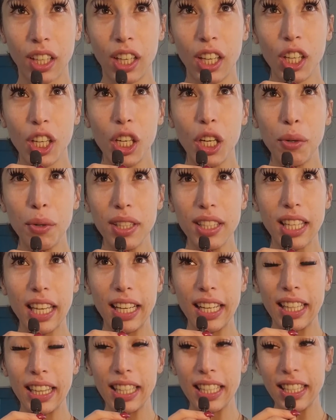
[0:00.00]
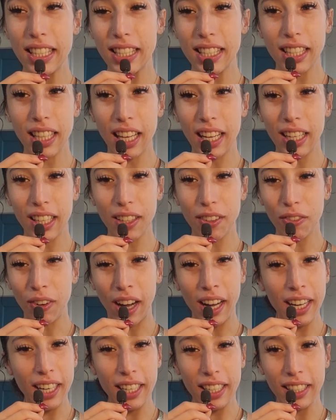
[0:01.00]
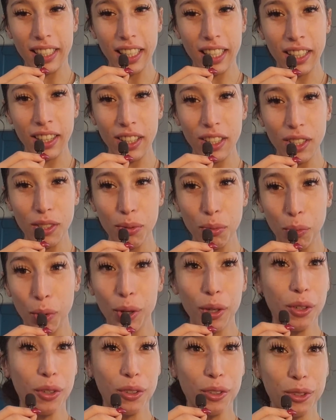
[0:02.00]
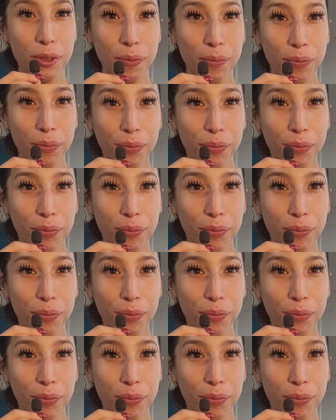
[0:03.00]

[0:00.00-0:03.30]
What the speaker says: It's like in this, like, right, in this world,